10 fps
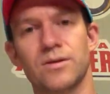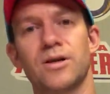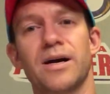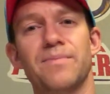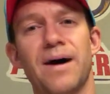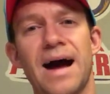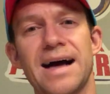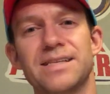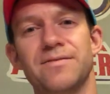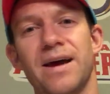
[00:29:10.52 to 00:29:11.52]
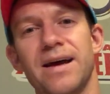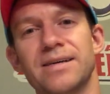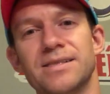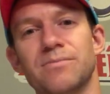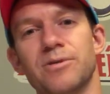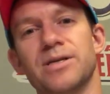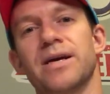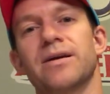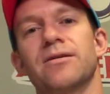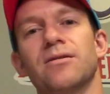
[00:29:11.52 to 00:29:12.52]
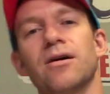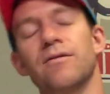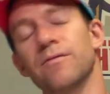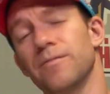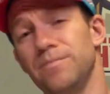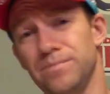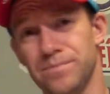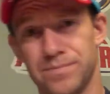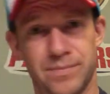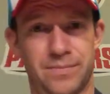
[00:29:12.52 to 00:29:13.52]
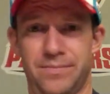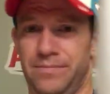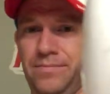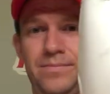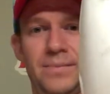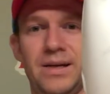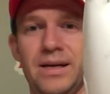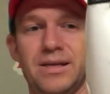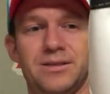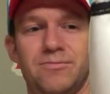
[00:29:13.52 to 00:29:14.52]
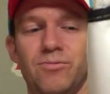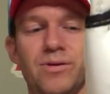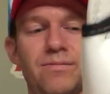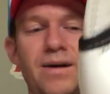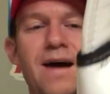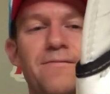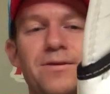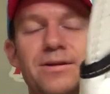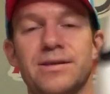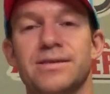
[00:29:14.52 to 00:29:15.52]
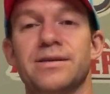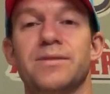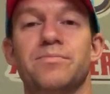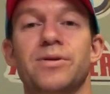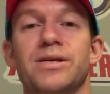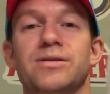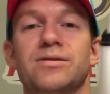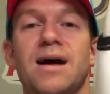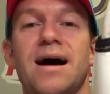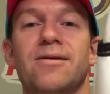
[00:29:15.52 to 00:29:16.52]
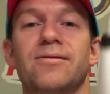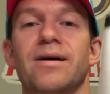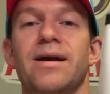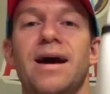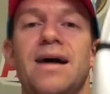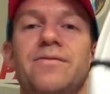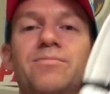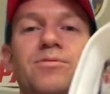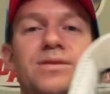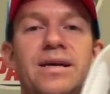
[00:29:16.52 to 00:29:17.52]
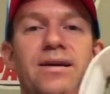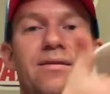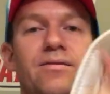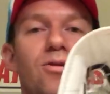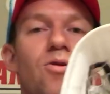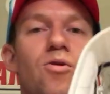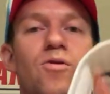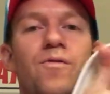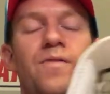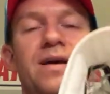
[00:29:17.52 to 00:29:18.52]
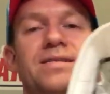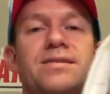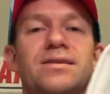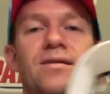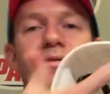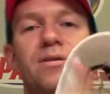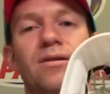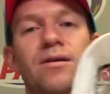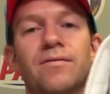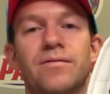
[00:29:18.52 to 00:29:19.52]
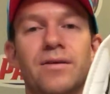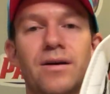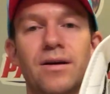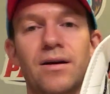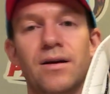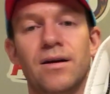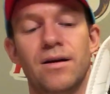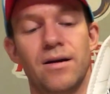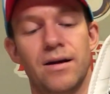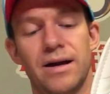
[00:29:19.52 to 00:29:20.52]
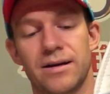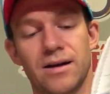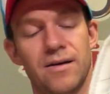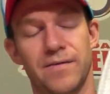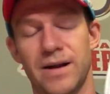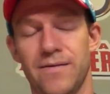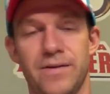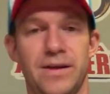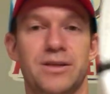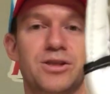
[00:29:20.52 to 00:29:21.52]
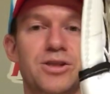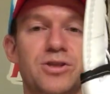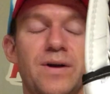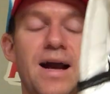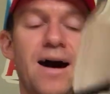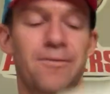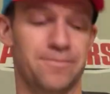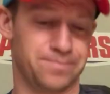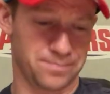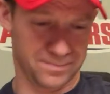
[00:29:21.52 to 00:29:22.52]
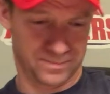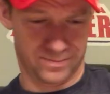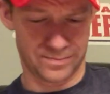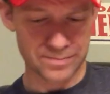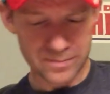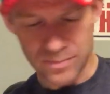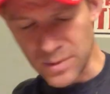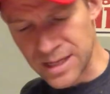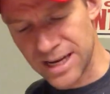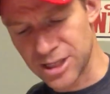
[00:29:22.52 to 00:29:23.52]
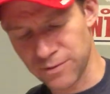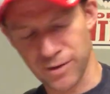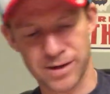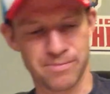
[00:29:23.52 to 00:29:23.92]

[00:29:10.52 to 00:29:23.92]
Talking about active hands and presenting your glove, it's effortlessly put it out and have it presented, the whole face of the glove and cuff and everything, just straight out. Now, just for a